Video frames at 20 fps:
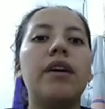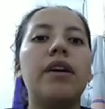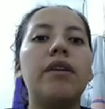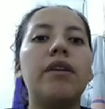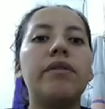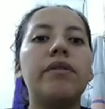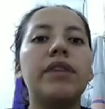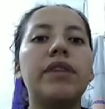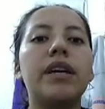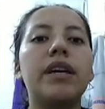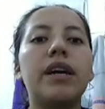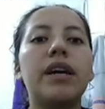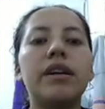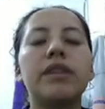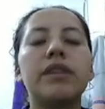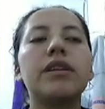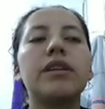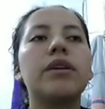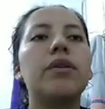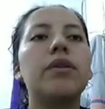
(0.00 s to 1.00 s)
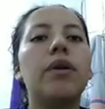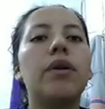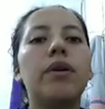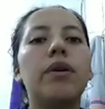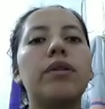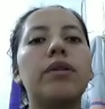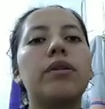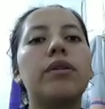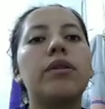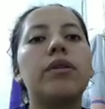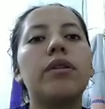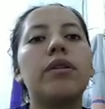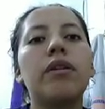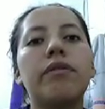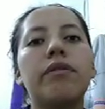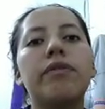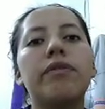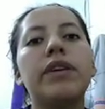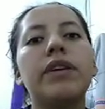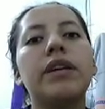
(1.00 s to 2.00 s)
the character, goal,
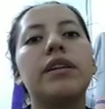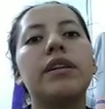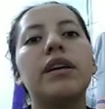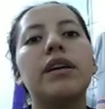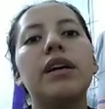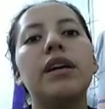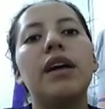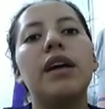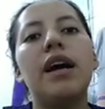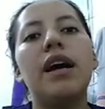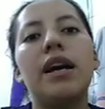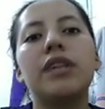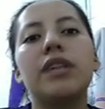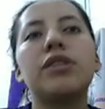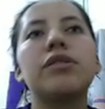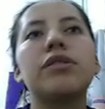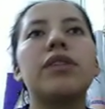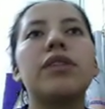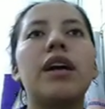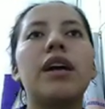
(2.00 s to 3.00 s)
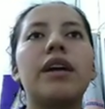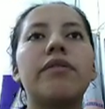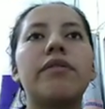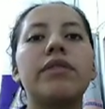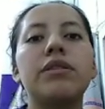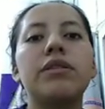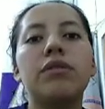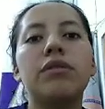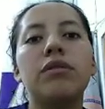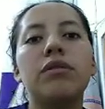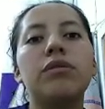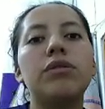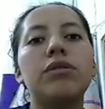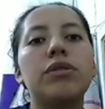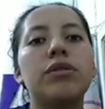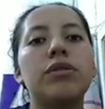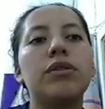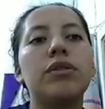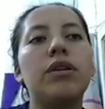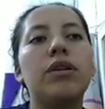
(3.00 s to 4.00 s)
conflict, action, and
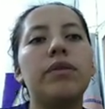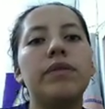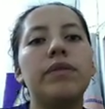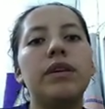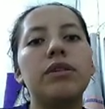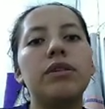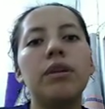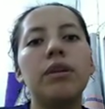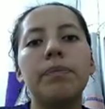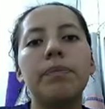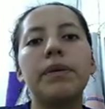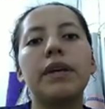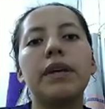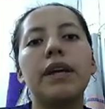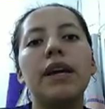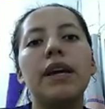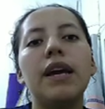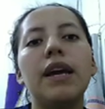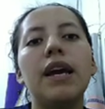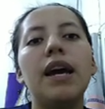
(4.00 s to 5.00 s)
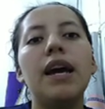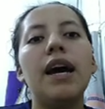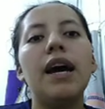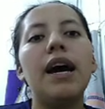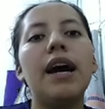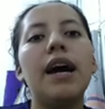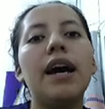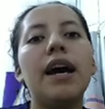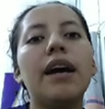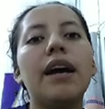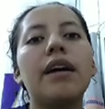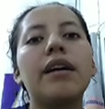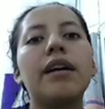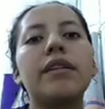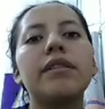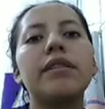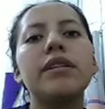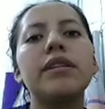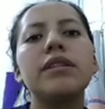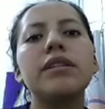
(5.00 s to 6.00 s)
resolution of the topic. And
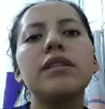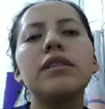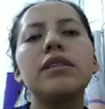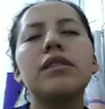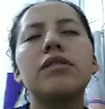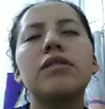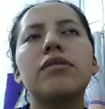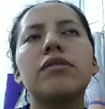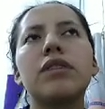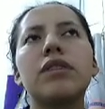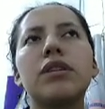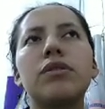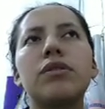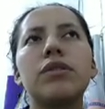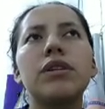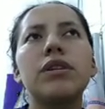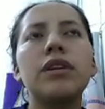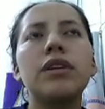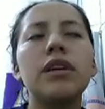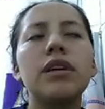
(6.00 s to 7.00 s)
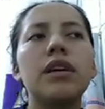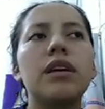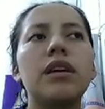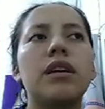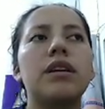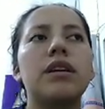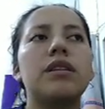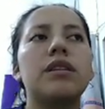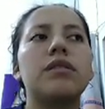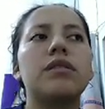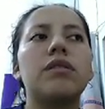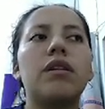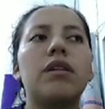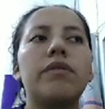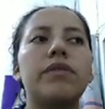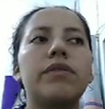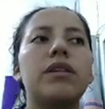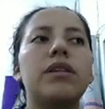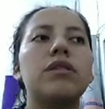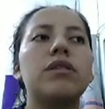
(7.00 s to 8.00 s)
this strategy is
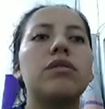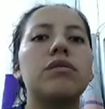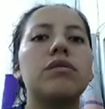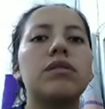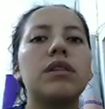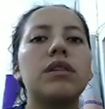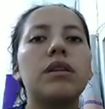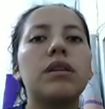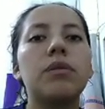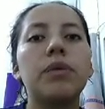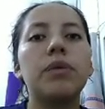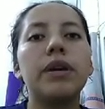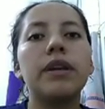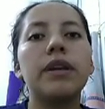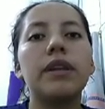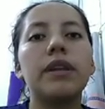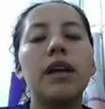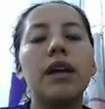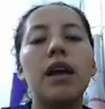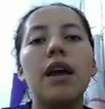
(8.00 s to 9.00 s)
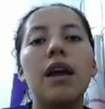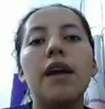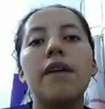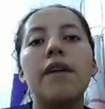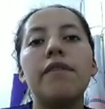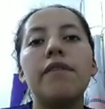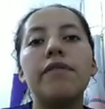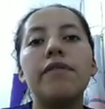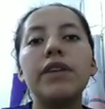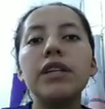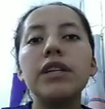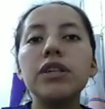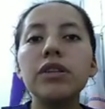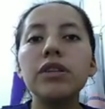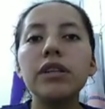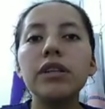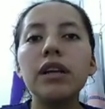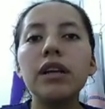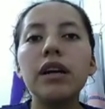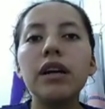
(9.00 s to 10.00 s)
often used with
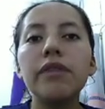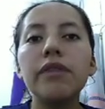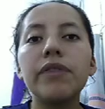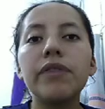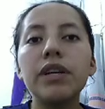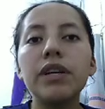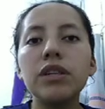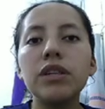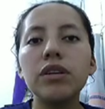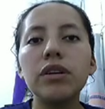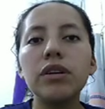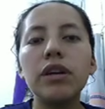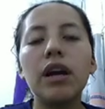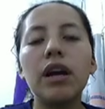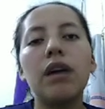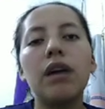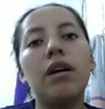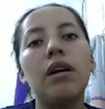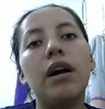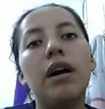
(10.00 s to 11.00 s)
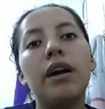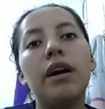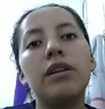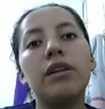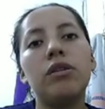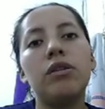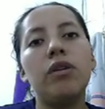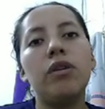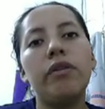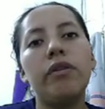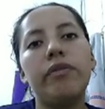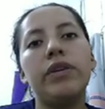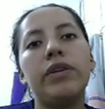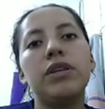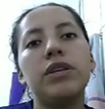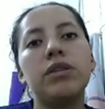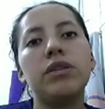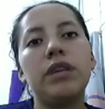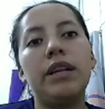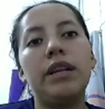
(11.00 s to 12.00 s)
fiction and
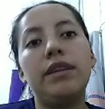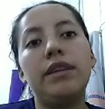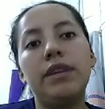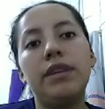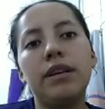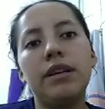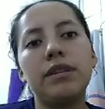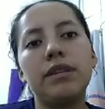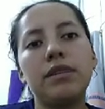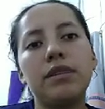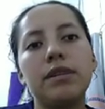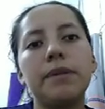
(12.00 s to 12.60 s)
non-fictional text.